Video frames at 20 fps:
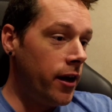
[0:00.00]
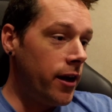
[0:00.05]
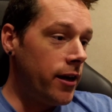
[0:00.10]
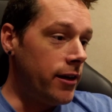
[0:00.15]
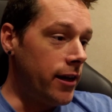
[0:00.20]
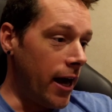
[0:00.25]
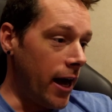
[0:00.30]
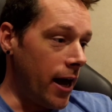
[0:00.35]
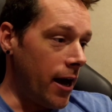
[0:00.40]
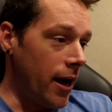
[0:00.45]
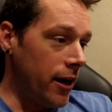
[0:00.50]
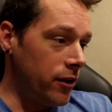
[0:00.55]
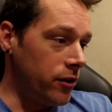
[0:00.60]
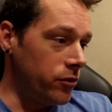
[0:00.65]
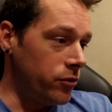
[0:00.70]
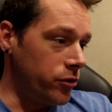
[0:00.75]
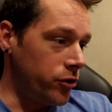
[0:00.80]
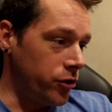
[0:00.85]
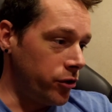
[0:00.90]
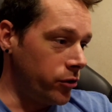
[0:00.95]
Yeah, I
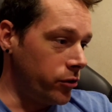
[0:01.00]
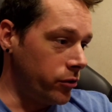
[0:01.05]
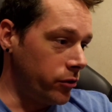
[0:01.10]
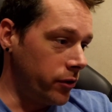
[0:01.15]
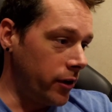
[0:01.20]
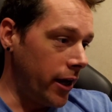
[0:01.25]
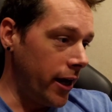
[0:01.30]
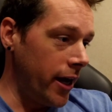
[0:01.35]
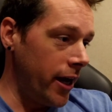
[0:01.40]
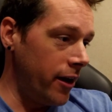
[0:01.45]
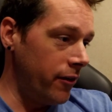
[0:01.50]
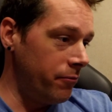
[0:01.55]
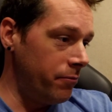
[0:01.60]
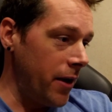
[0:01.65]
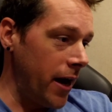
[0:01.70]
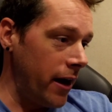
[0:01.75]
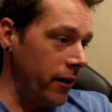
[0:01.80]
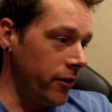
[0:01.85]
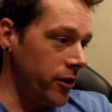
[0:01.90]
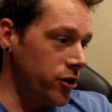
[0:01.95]
do too. I have
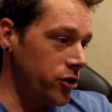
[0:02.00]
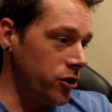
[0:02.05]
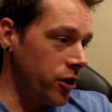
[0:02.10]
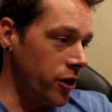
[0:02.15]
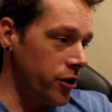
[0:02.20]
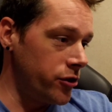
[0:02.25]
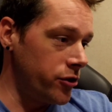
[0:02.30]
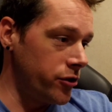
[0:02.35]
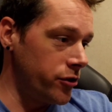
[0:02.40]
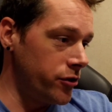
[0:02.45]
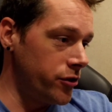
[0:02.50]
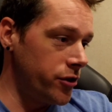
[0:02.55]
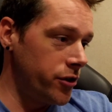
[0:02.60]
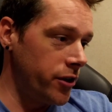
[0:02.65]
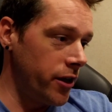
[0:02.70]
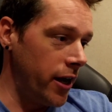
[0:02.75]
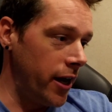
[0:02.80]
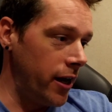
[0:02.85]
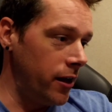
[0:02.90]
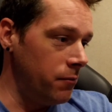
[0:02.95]
battery chargers
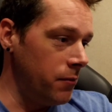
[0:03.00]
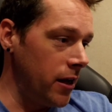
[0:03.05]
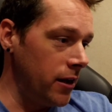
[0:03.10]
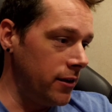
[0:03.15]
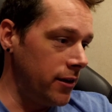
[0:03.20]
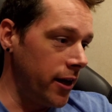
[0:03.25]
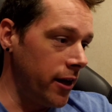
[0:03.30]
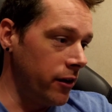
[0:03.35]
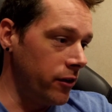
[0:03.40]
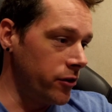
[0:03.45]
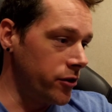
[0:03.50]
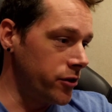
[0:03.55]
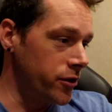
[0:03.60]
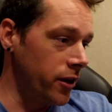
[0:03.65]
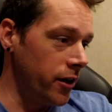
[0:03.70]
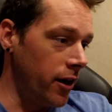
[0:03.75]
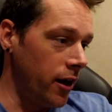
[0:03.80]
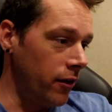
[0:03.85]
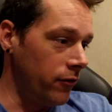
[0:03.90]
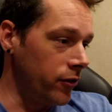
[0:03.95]
and maintainers
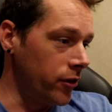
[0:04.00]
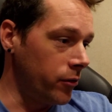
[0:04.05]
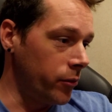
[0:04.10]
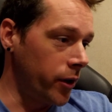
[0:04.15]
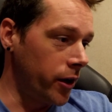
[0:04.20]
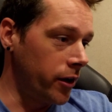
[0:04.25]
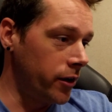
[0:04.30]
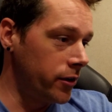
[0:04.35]
everywhere.